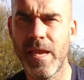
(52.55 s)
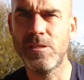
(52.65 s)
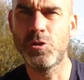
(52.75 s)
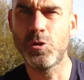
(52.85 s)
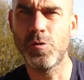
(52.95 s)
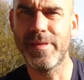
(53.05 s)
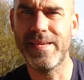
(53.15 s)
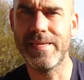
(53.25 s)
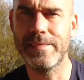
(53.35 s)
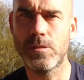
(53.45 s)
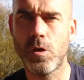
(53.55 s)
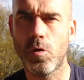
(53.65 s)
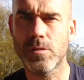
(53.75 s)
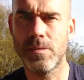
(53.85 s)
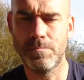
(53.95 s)
ensure that it is
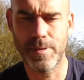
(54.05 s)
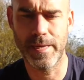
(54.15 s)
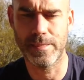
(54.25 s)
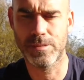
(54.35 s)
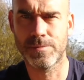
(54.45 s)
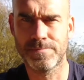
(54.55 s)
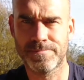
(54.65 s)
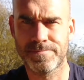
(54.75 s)
locked in place.